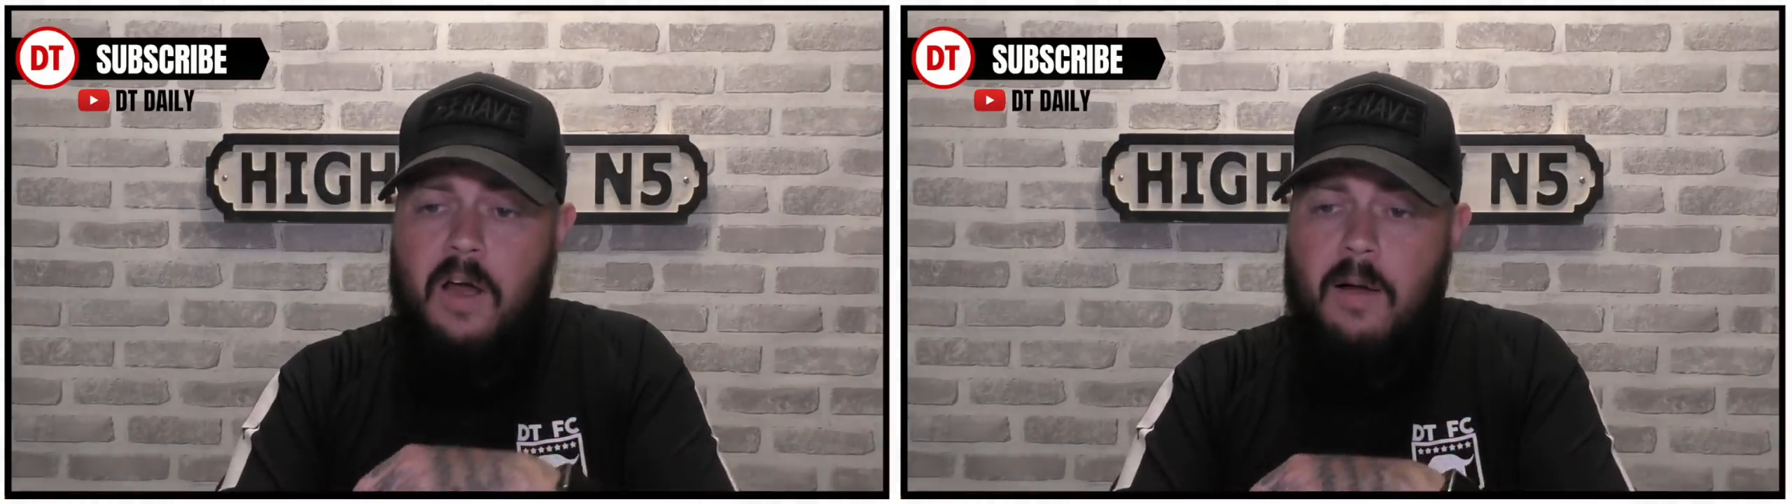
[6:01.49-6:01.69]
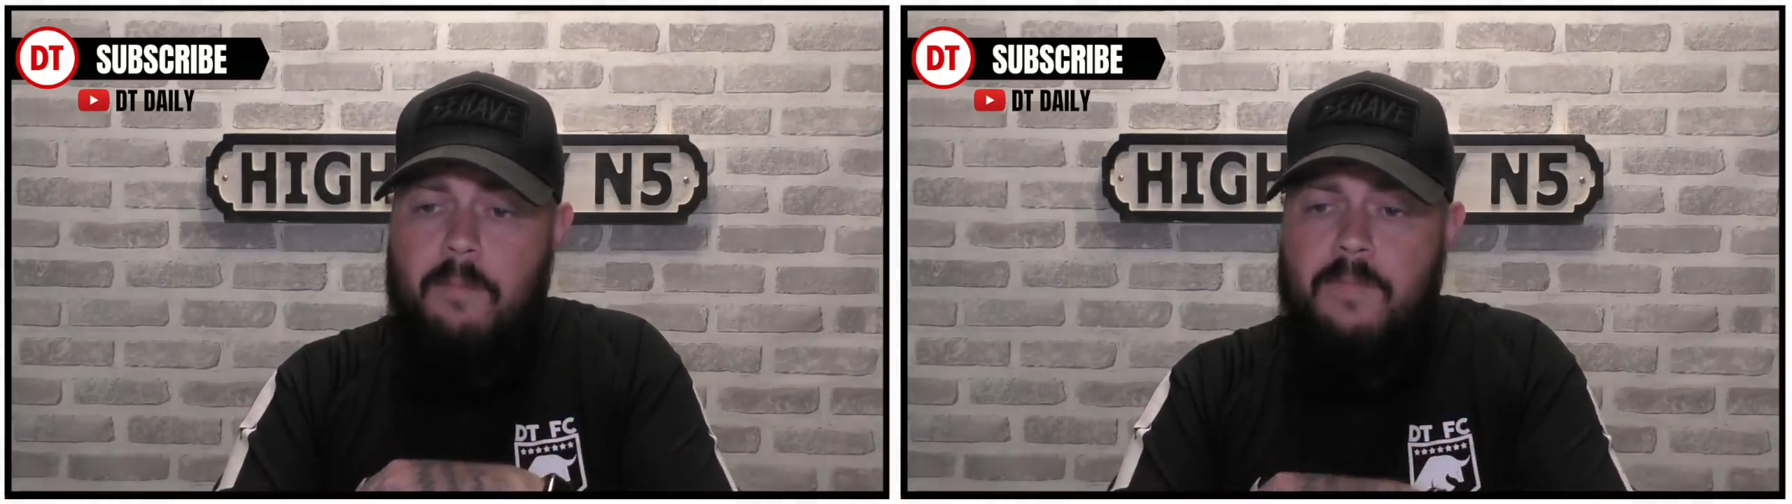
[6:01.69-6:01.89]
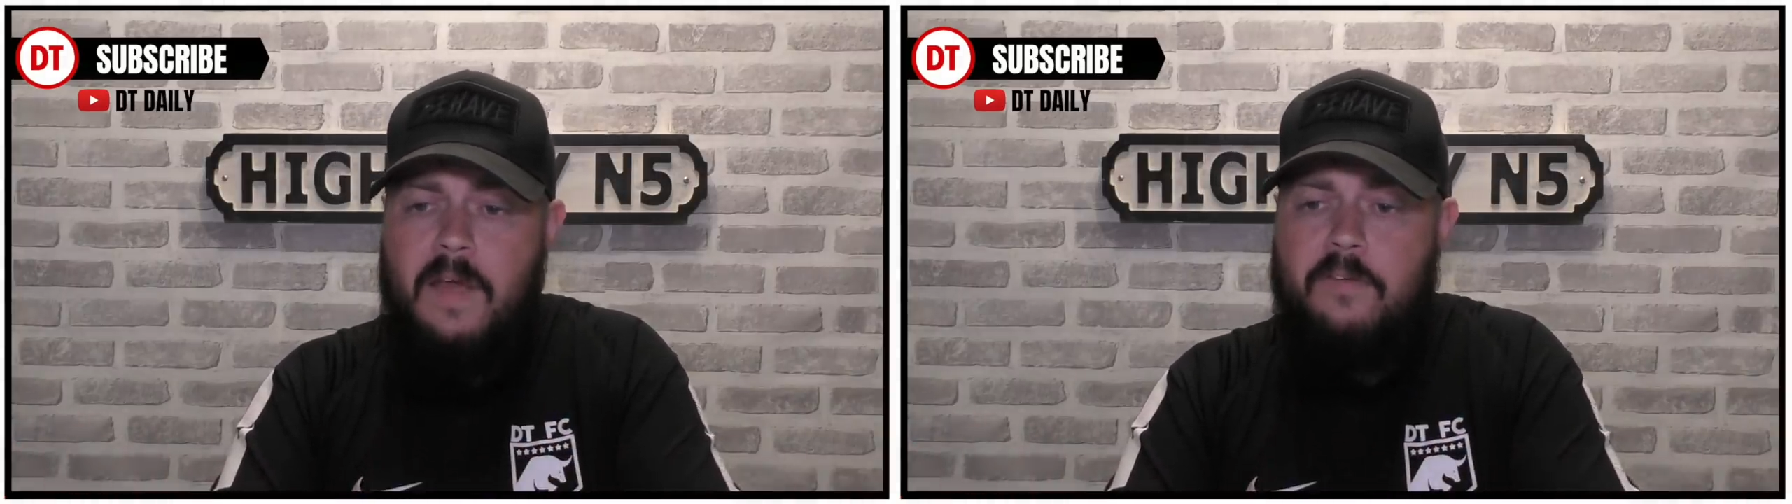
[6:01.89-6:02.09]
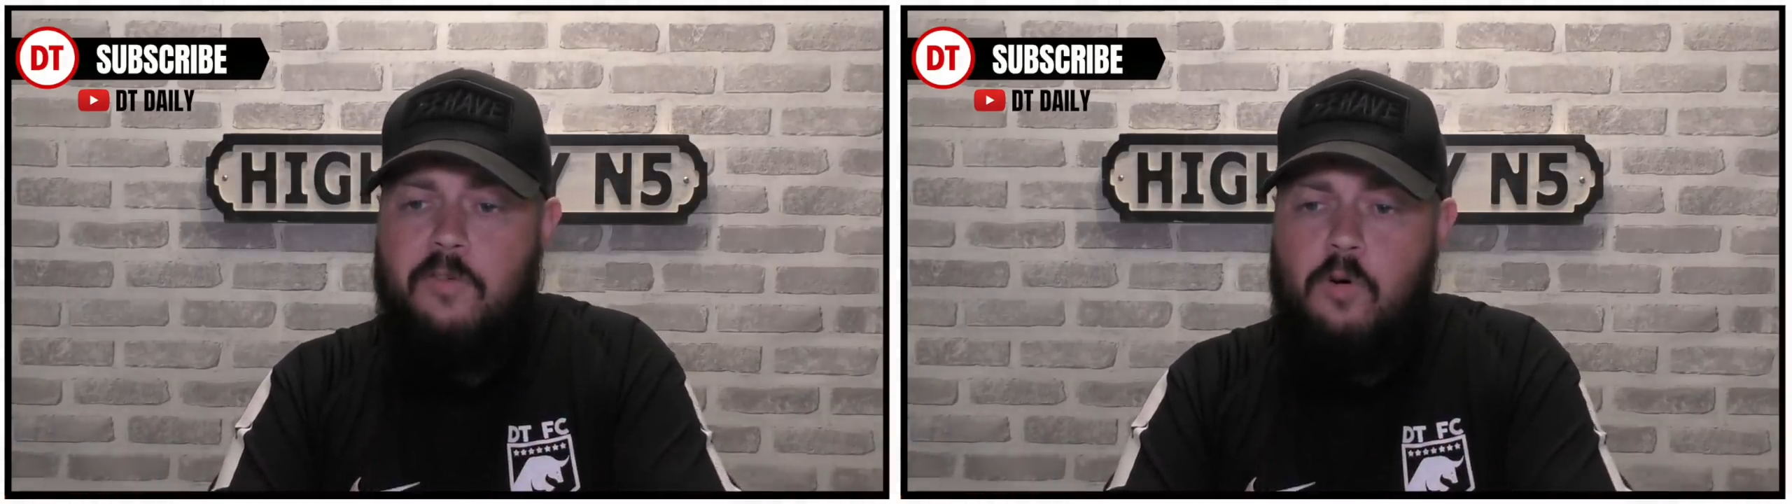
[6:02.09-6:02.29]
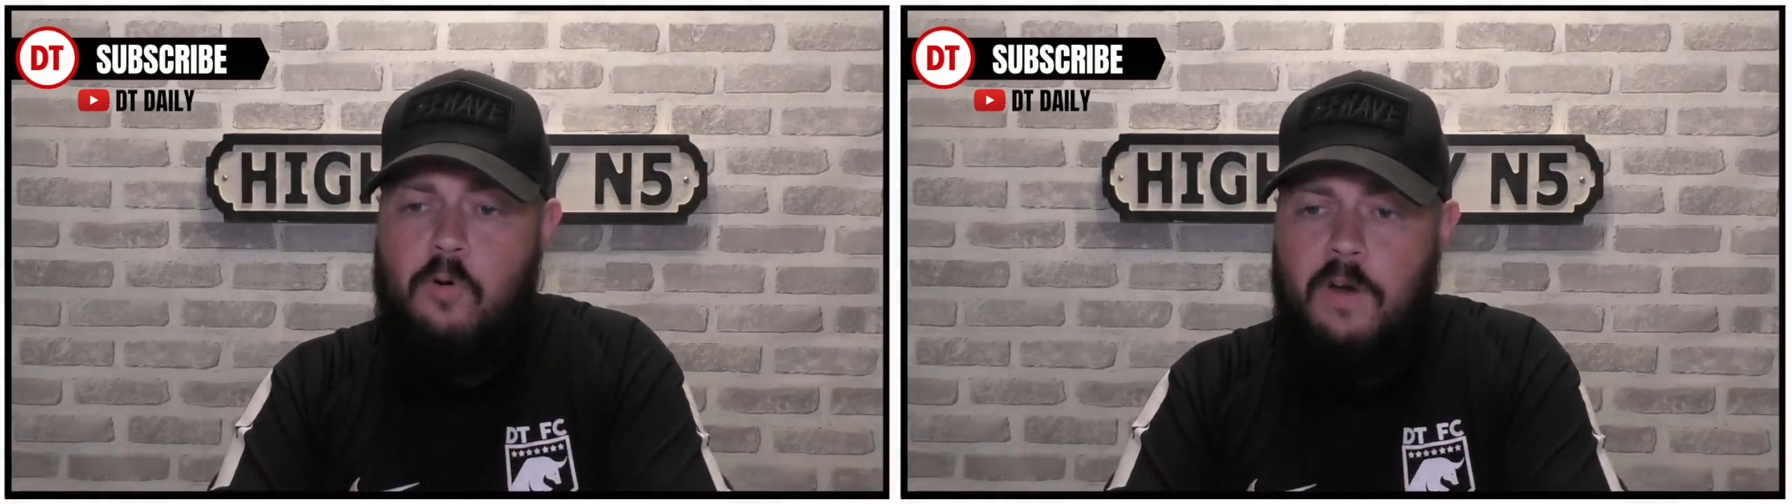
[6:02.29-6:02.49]
Um, next
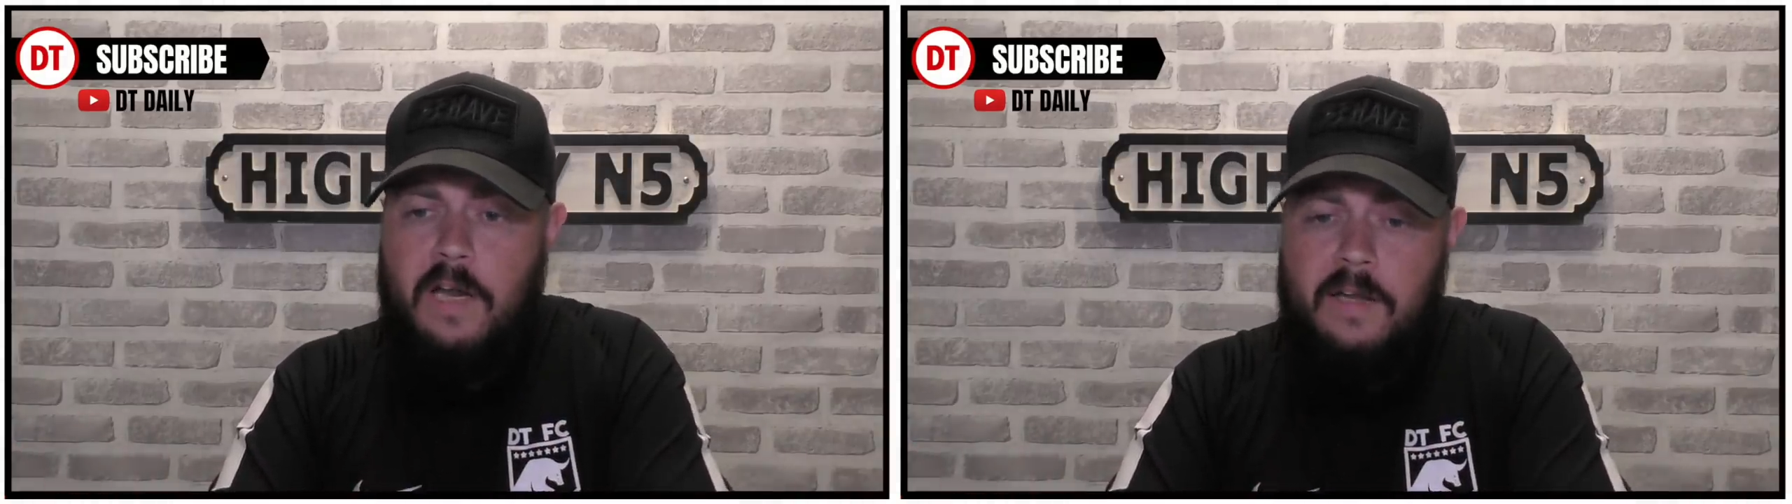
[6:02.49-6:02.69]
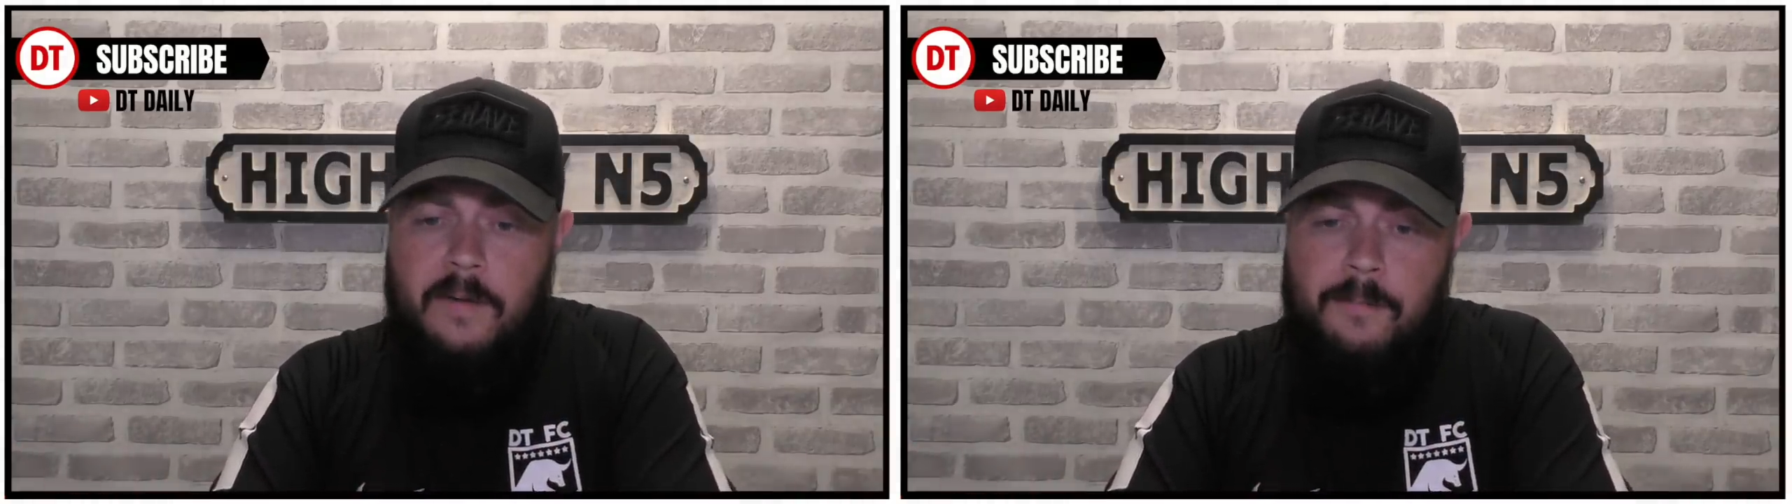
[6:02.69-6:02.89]
story